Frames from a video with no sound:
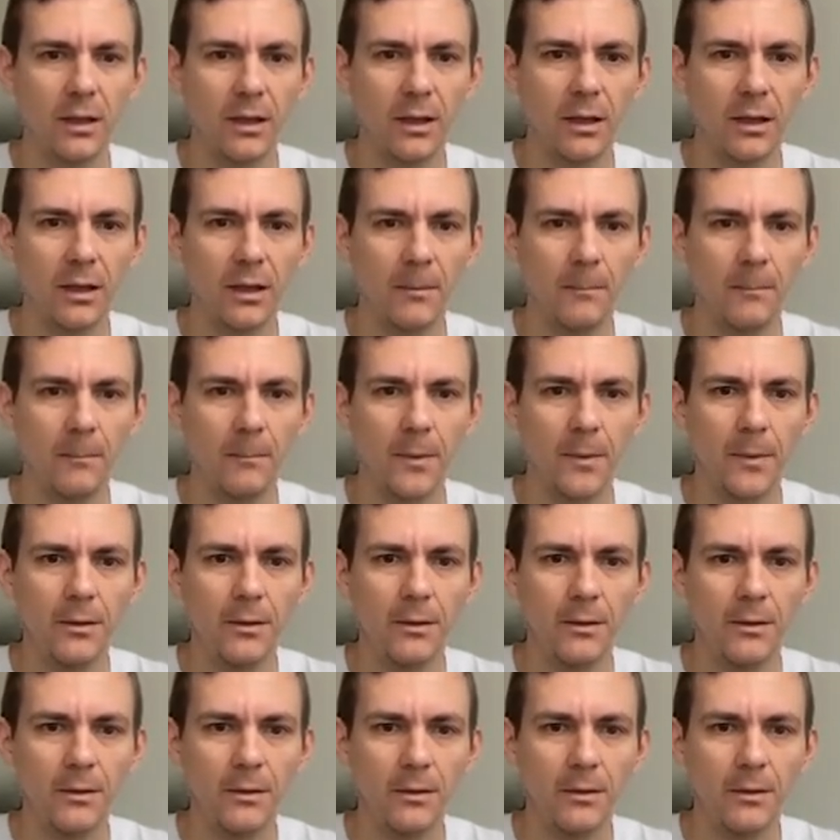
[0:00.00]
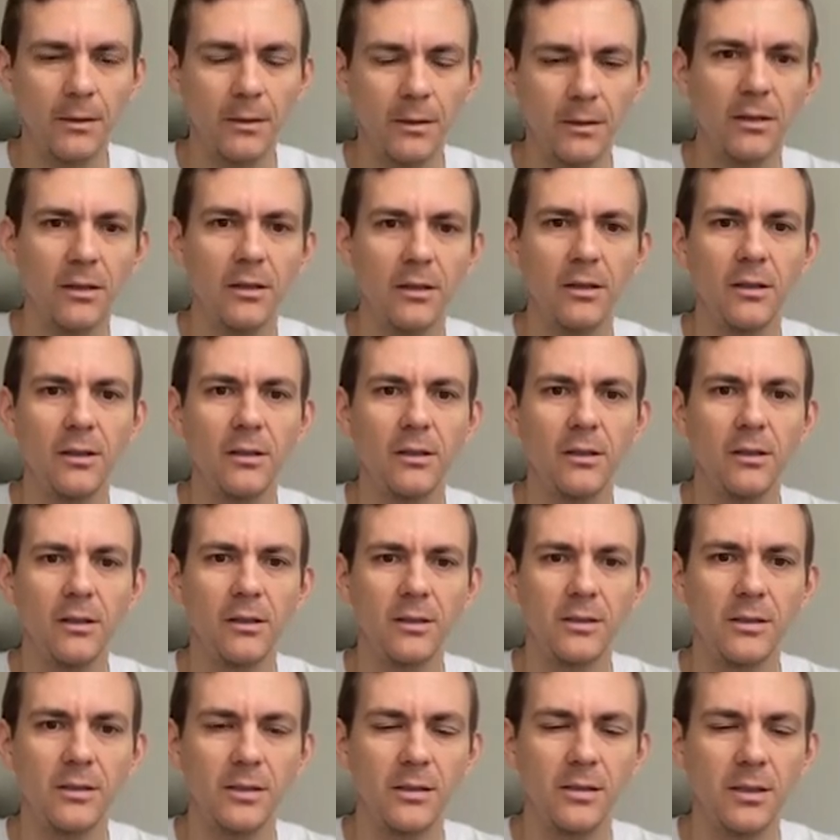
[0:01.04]
m
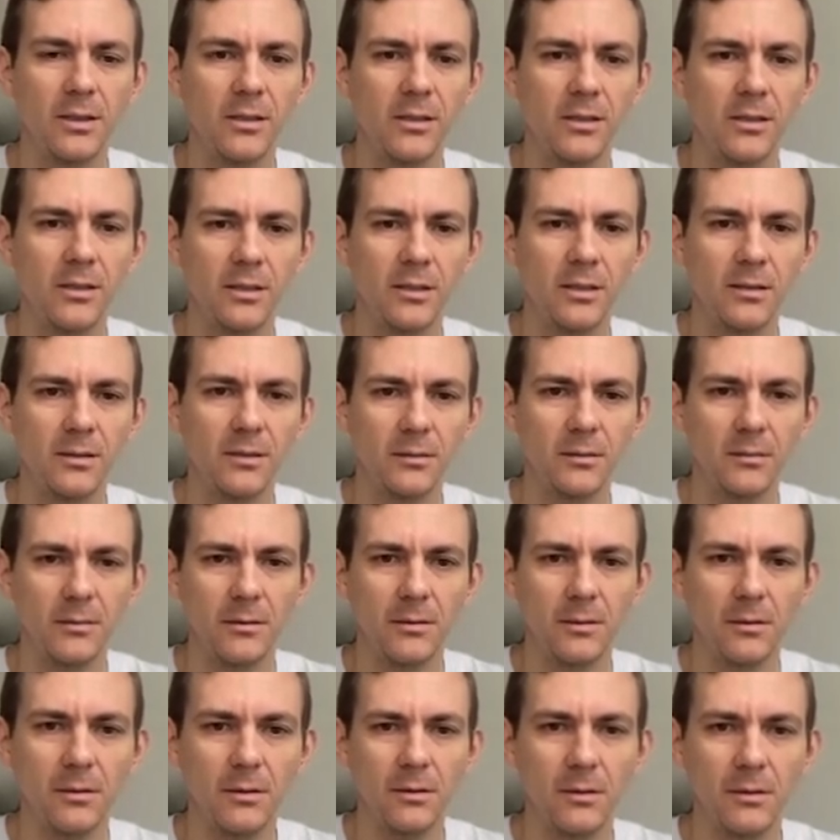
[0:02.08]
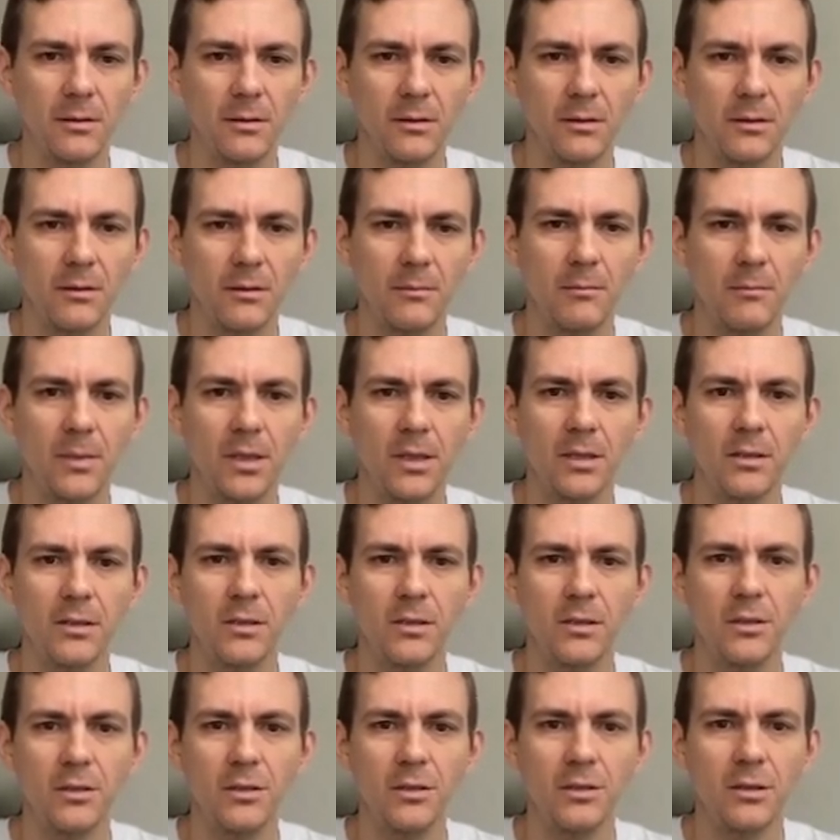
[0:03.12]
is this is
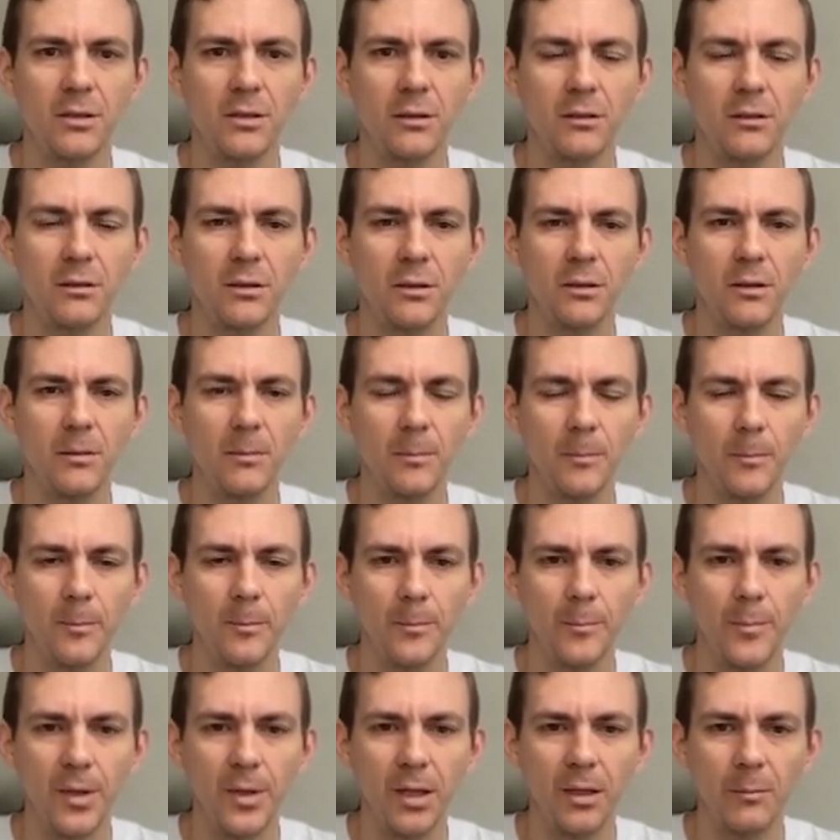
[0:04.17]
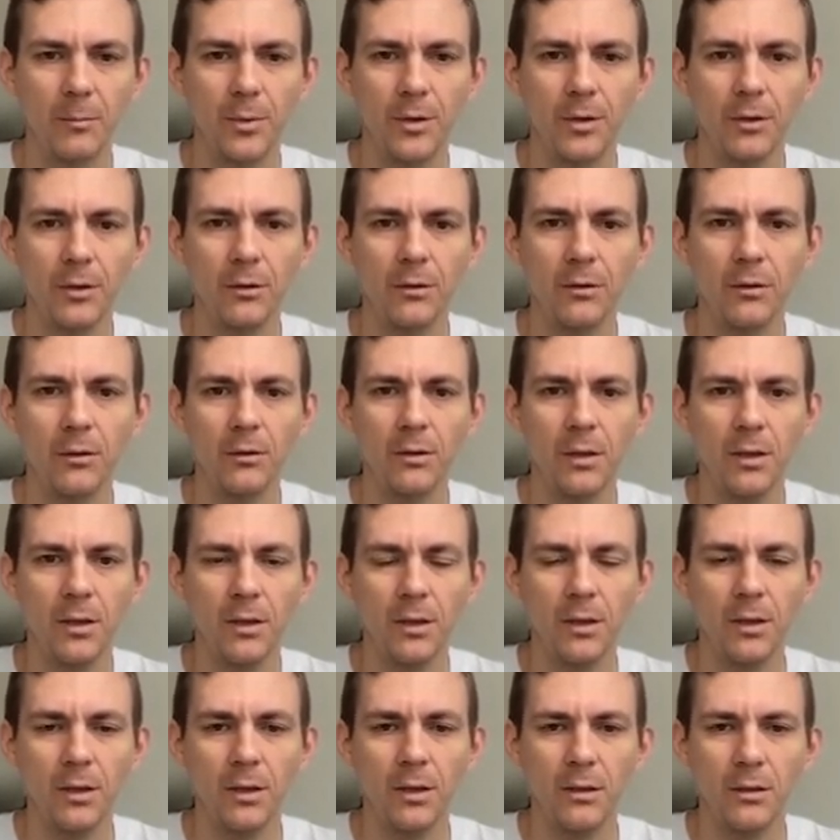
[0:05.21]
message dot ping pong
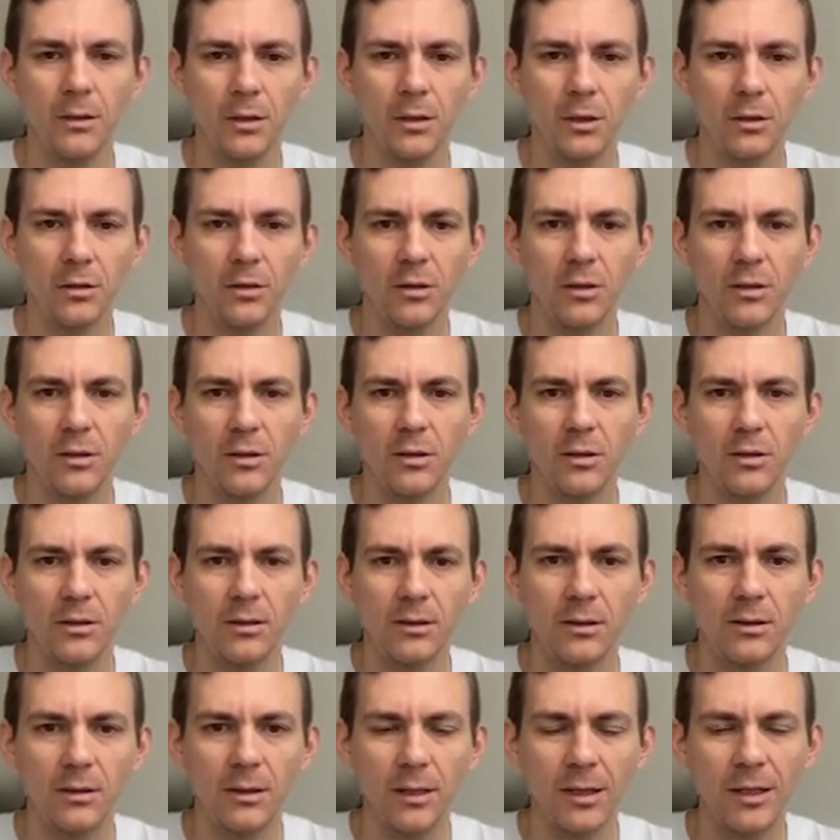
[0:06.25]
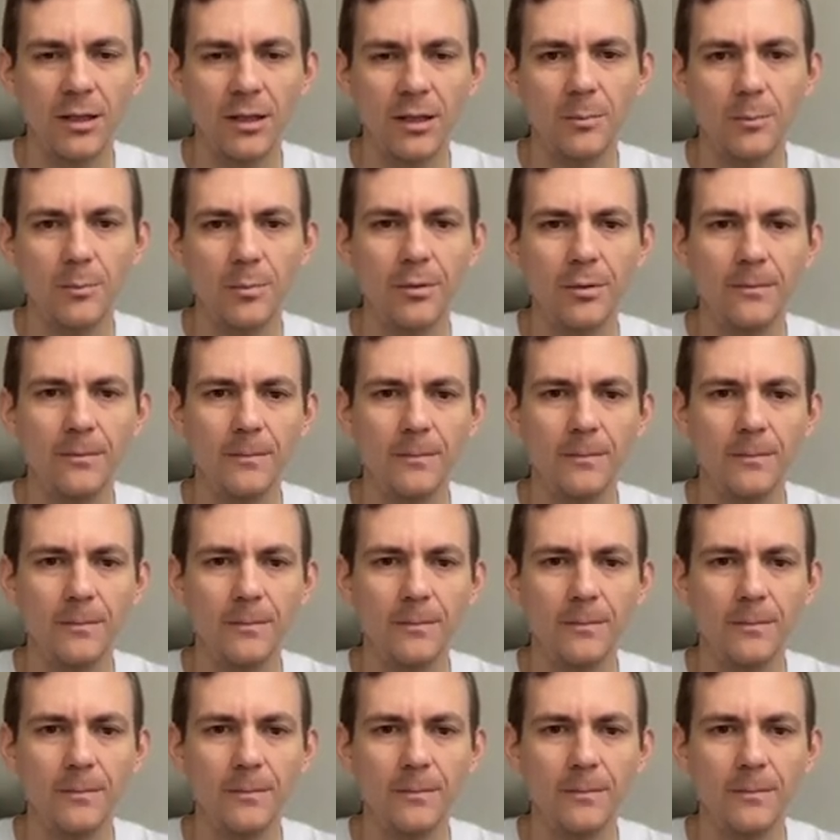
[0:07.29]
dot type